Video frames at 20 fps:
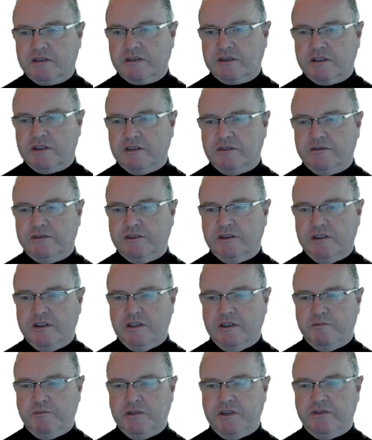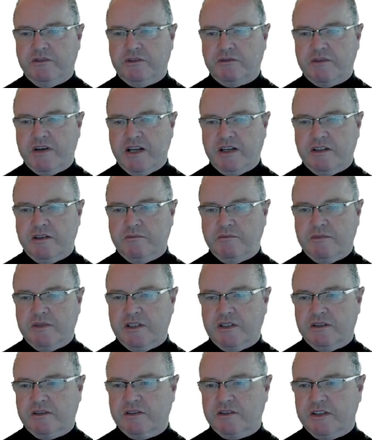kind of a bit of a random
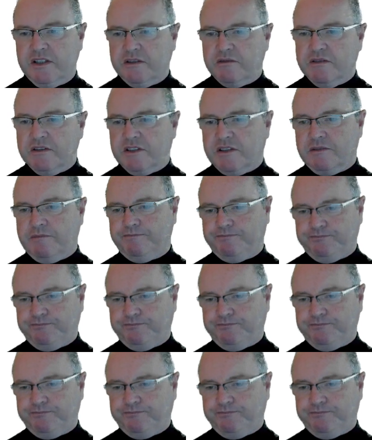sequence.